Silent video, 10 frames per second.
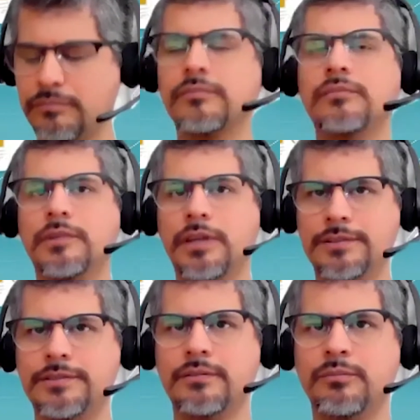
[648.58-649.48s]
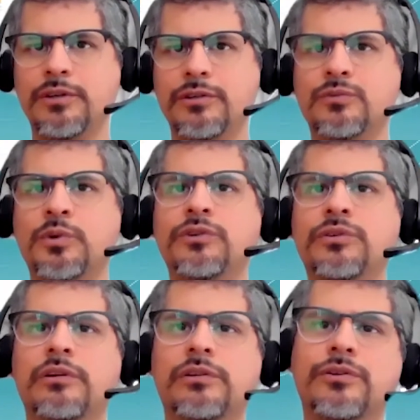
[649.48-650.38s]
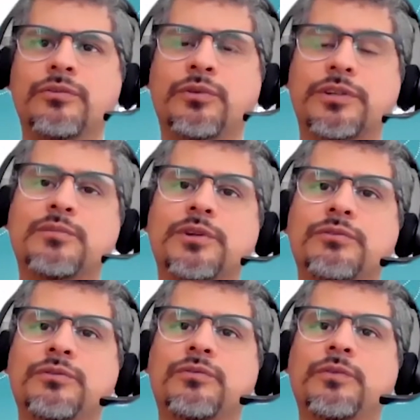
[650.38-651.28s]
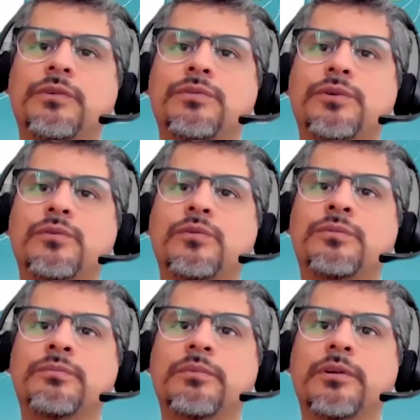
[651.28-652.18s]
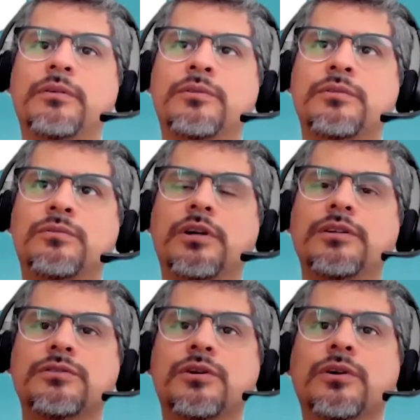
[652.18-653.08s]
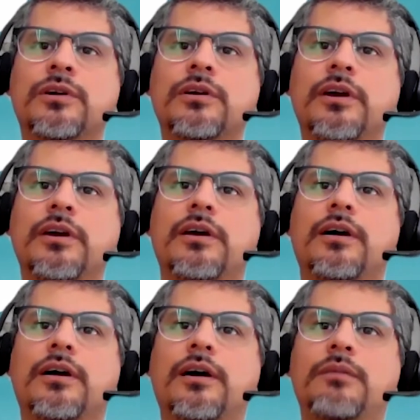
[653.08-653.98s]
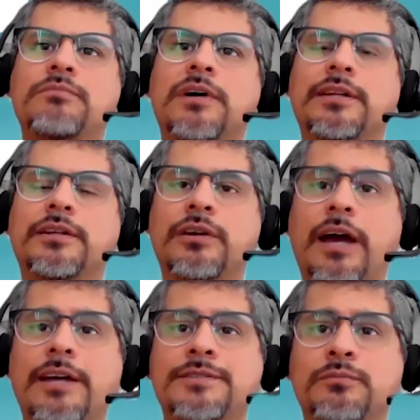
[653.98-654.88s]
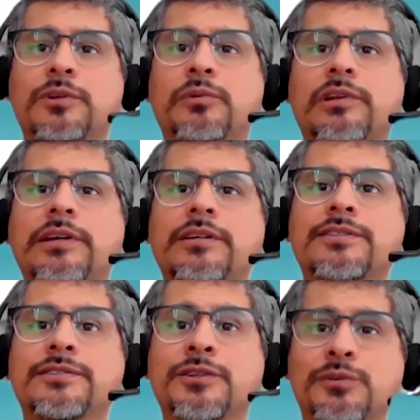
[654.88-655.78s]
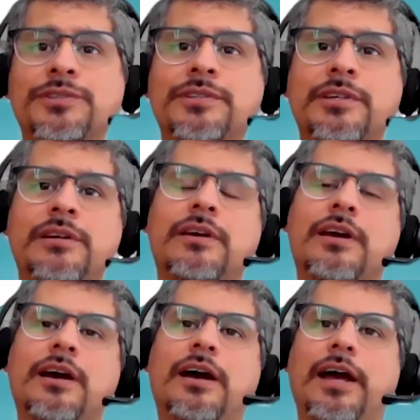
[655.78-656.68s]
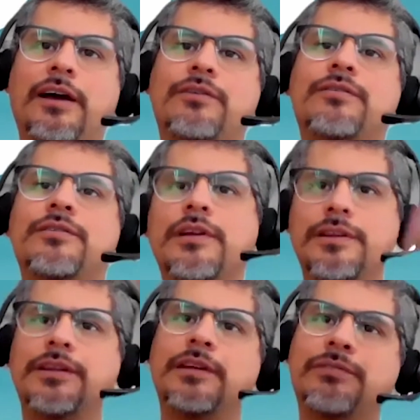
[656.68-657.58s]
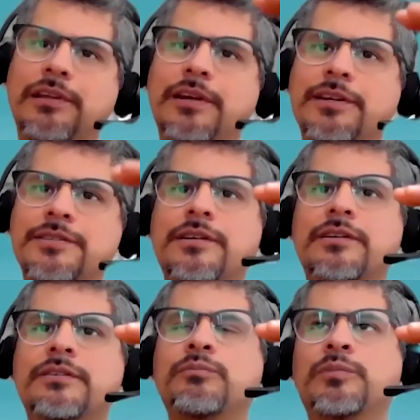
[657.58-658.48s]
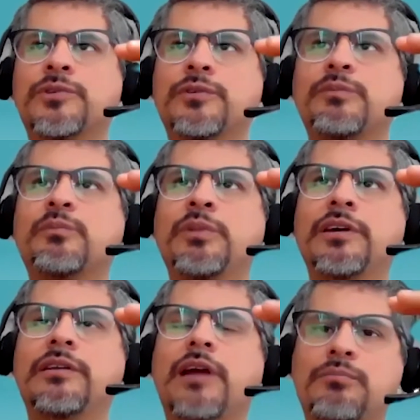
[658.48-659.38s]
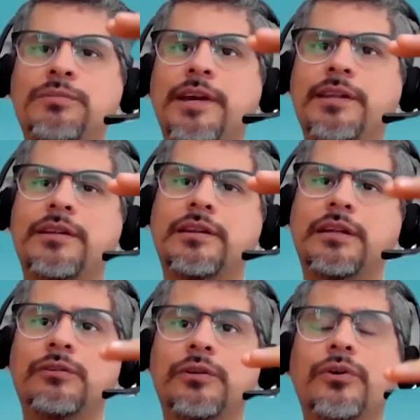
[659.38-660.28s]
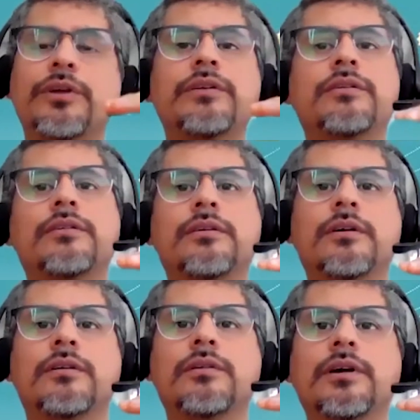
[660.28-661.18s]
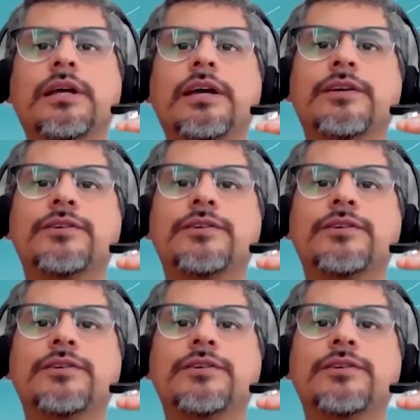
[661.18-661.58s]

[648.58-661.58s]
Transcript: Yes, because when you download, for example, if you run a Docker and it has multiple layers, you will see how the different layers are sort of being updated and downloaded, right? So